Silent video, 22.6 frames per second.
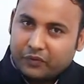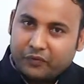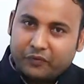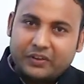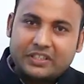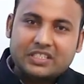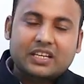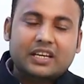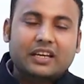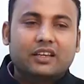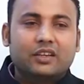
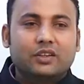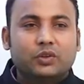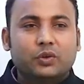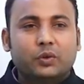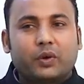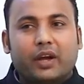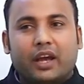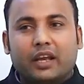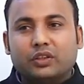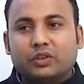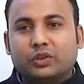which
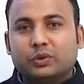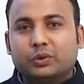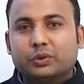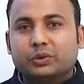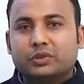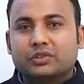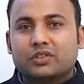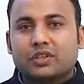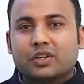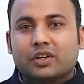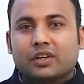you can
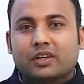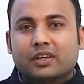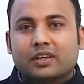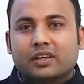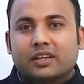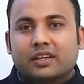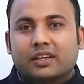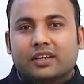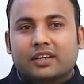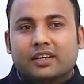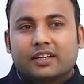use
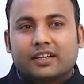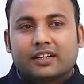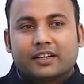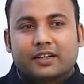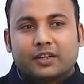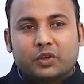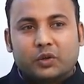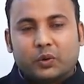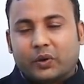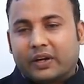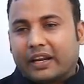
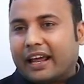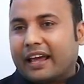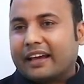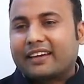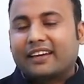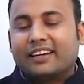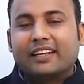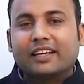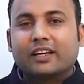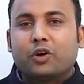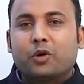to crack
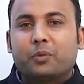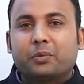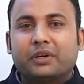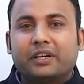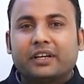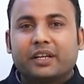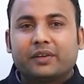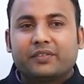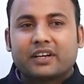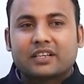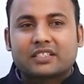any
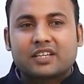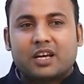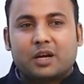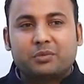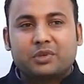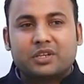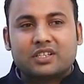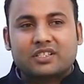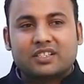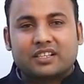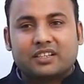competitive
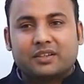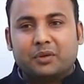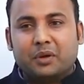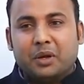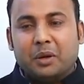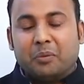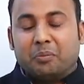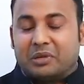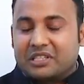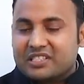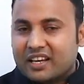examination.
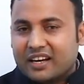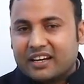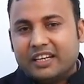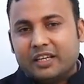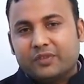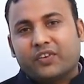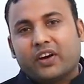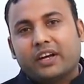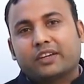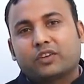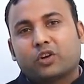
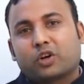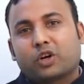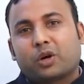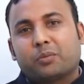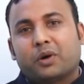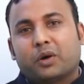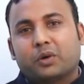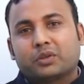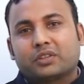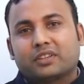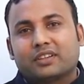Majorly if I talk
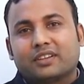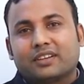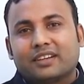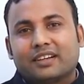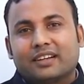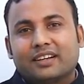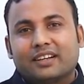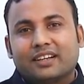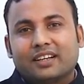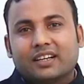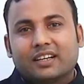about
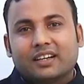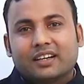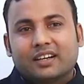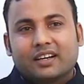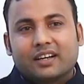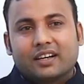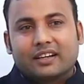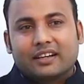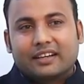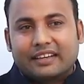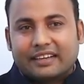
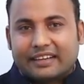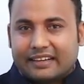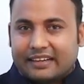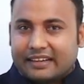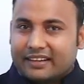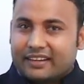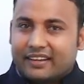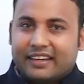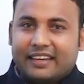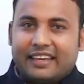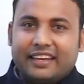
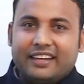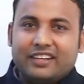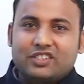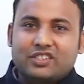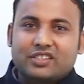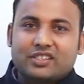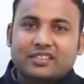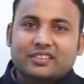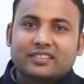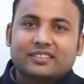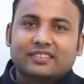
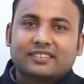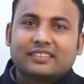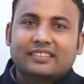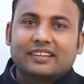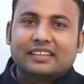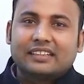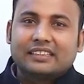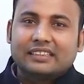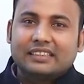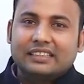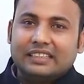GATE,
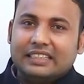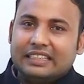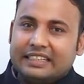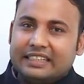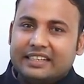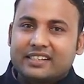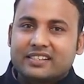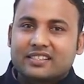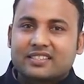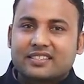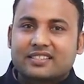
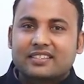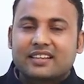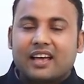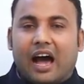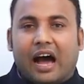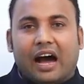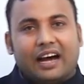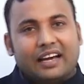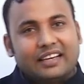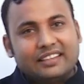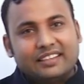ES,
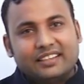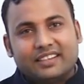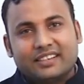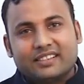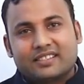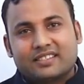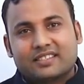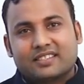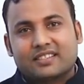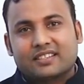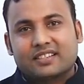
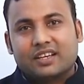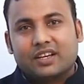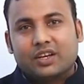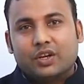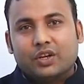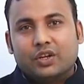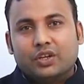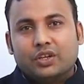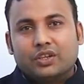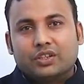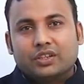IES
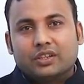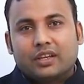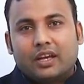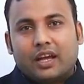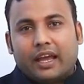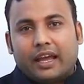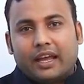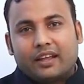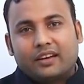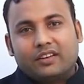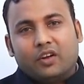
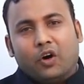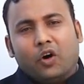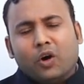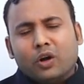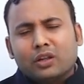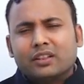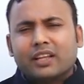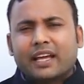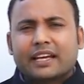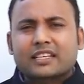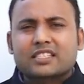and
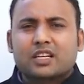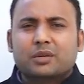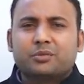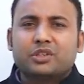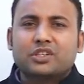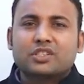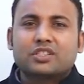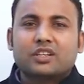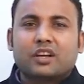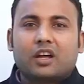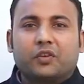all the
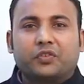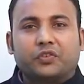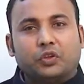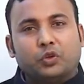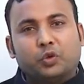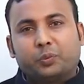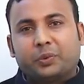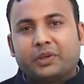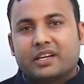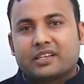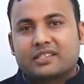examination of
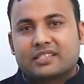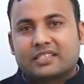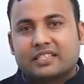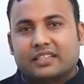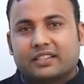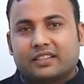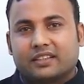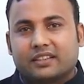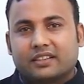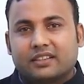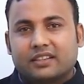
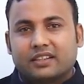UPSC.